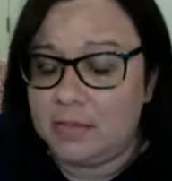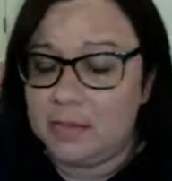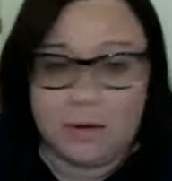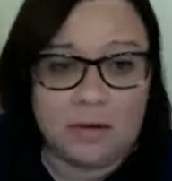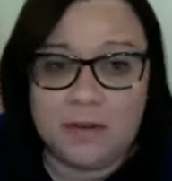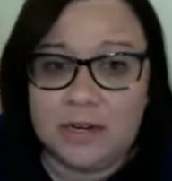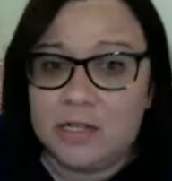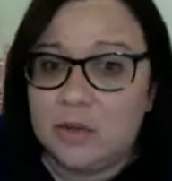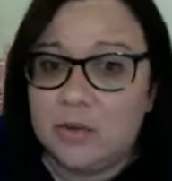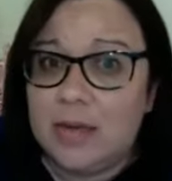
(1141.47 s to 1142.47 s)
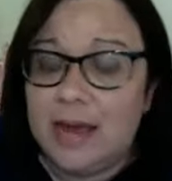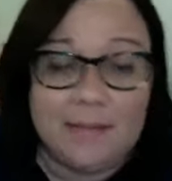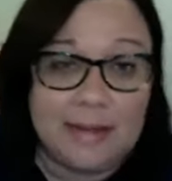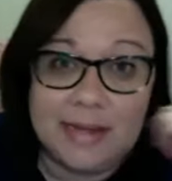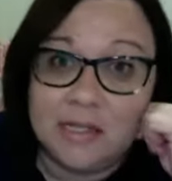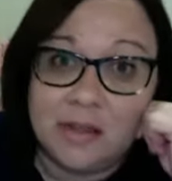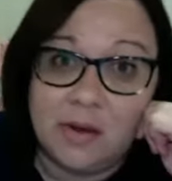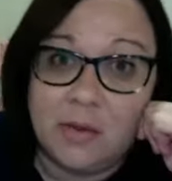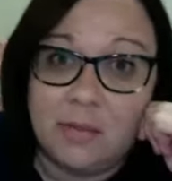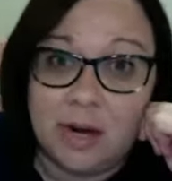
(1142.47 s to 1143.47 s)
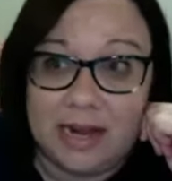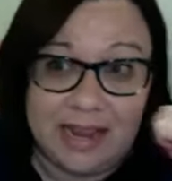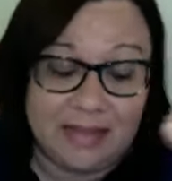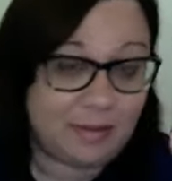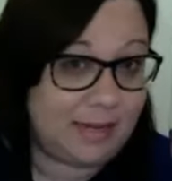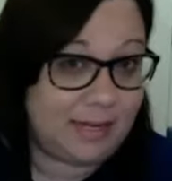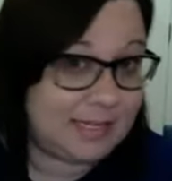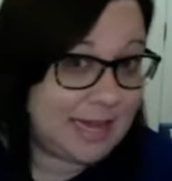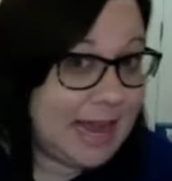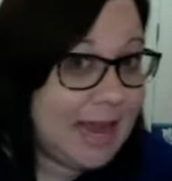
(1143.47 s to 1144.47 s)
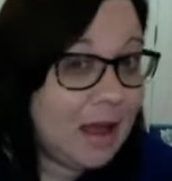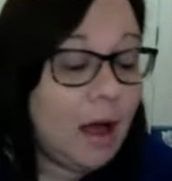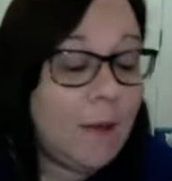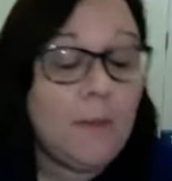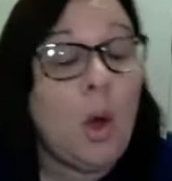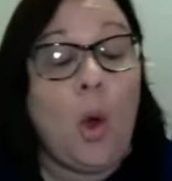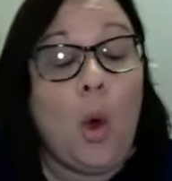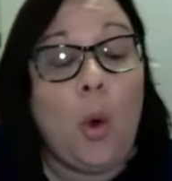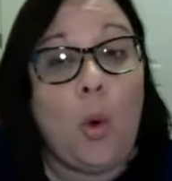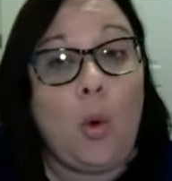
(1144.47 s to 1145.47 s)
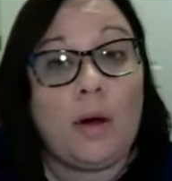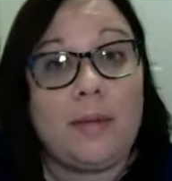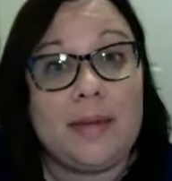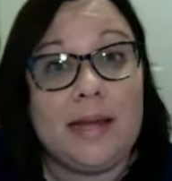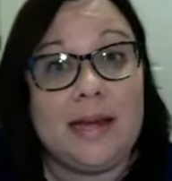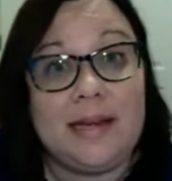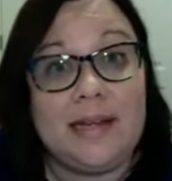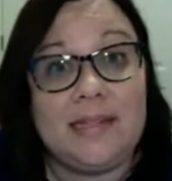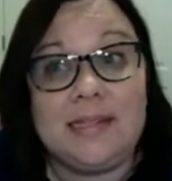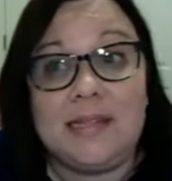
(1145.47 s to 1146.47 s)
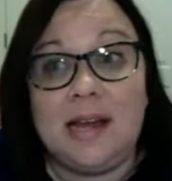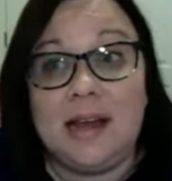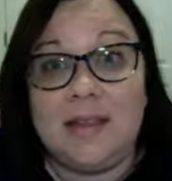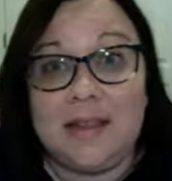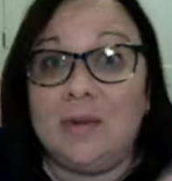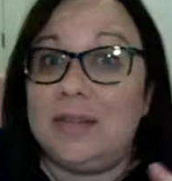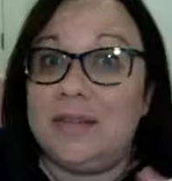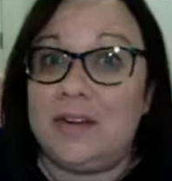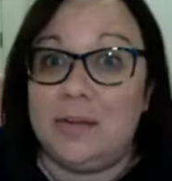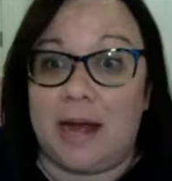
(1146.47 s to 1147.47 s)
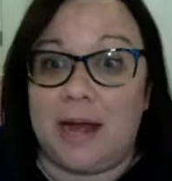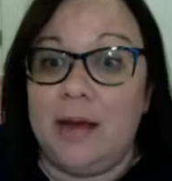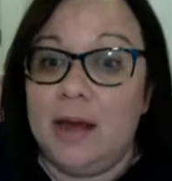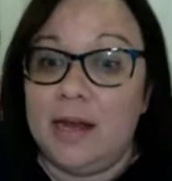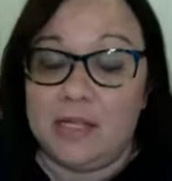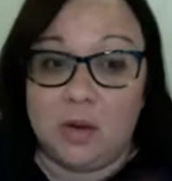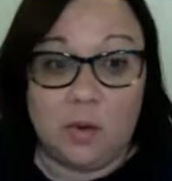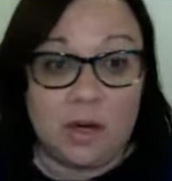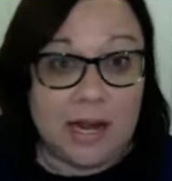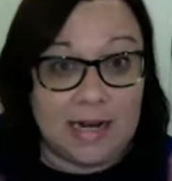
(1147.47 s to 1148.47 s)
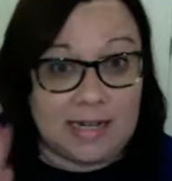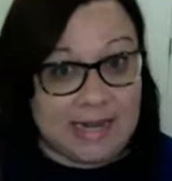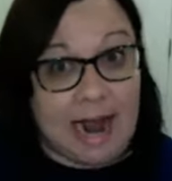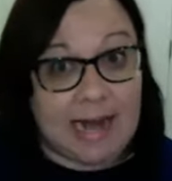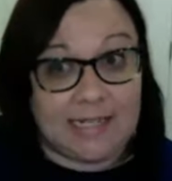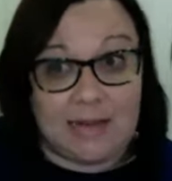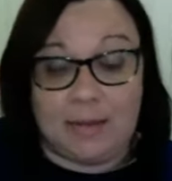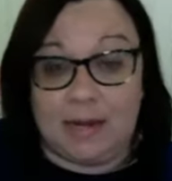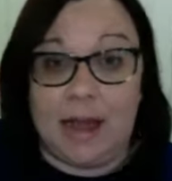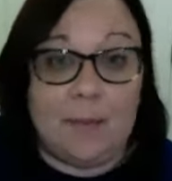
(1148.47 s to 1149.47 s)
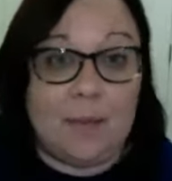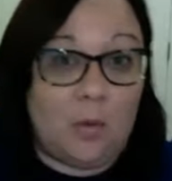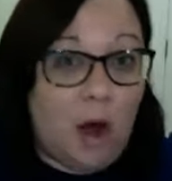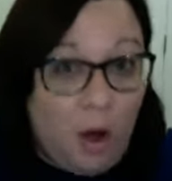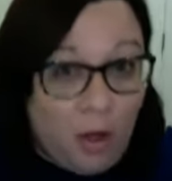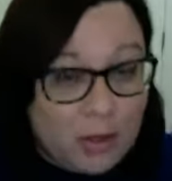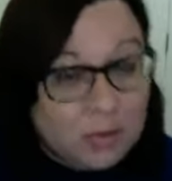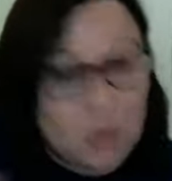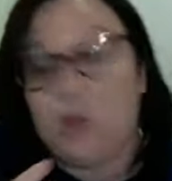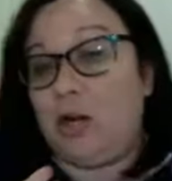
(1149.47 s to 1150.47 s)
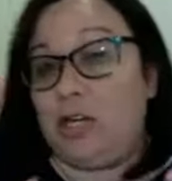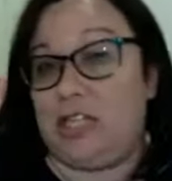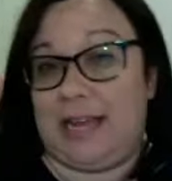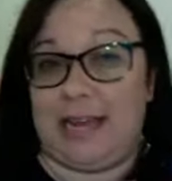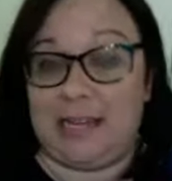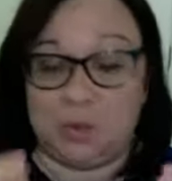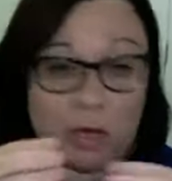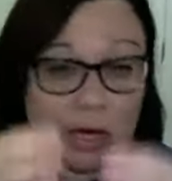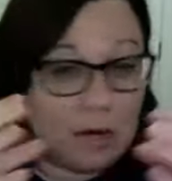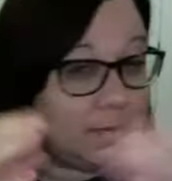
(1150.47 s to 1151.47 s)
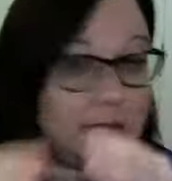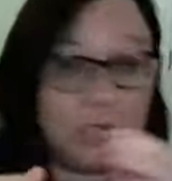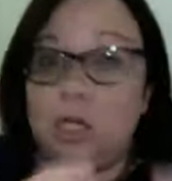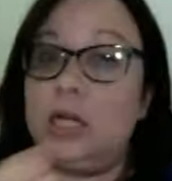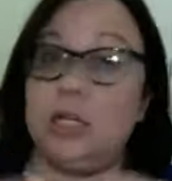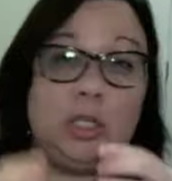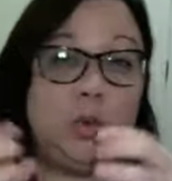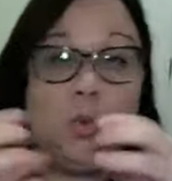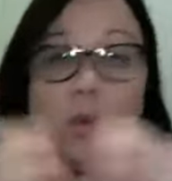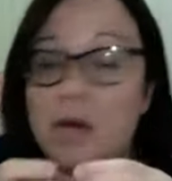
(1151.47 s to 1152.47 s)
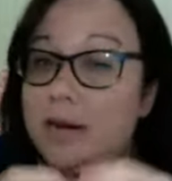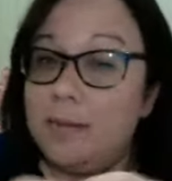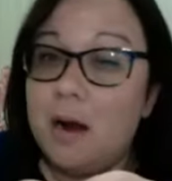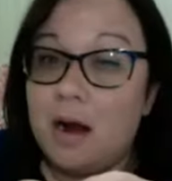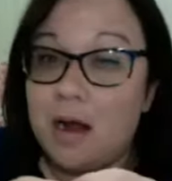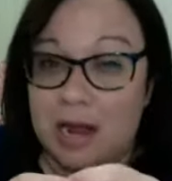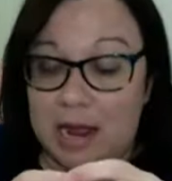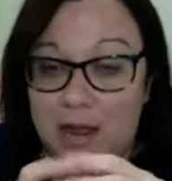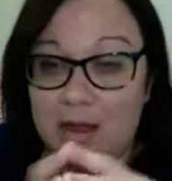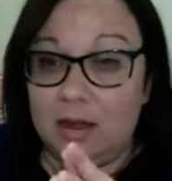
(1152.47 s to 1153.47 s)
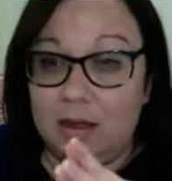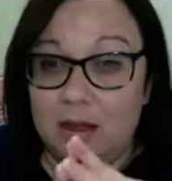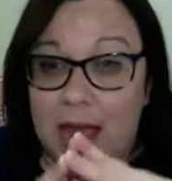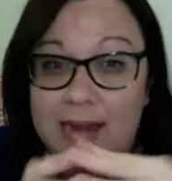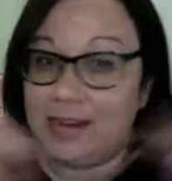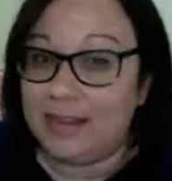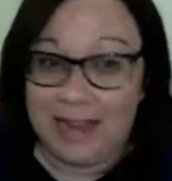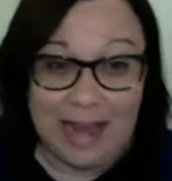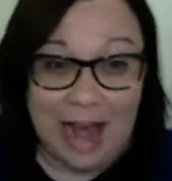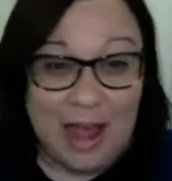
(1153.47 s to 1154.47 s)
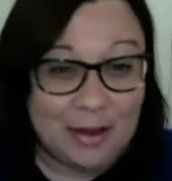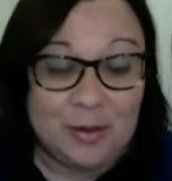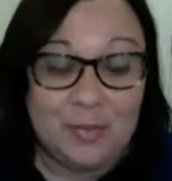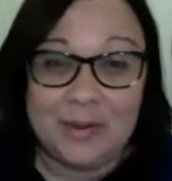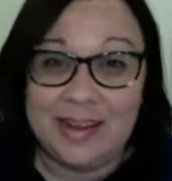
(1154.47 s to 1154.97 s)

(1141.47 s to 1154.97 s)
some of her friends who can't make it to the home party either because they can't come or because they don't live nearby. So we're kind of tag teaming. But all those orders she gets, we're gonna bundle under one party. And like I hope